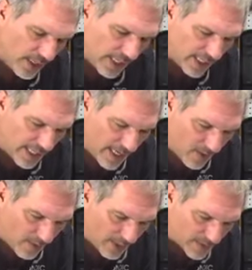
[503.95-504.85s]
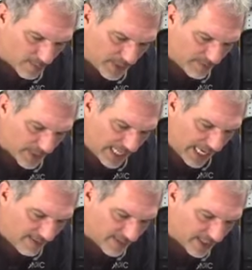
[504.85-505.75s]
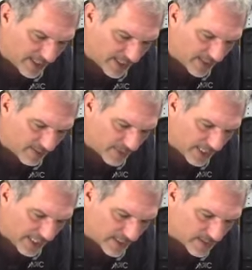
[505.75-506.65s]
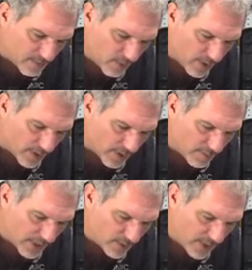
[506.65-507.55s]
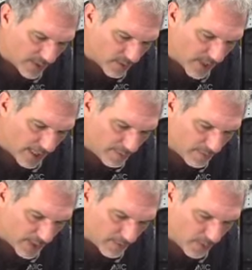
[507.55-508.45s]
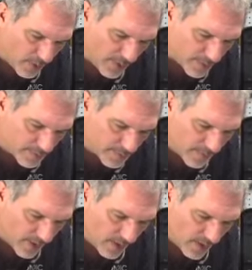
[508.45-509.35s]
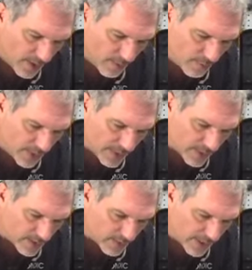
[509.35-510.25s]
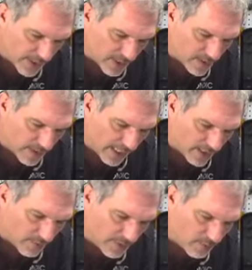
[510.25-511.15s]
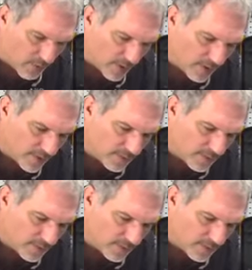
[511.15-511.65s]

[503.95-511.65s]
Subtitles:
And now is a bit of a cavity in there. I'm going to add some more. I'm not trying to rhyme. I'm not a poet. But that's the way it is. So add a little bit more.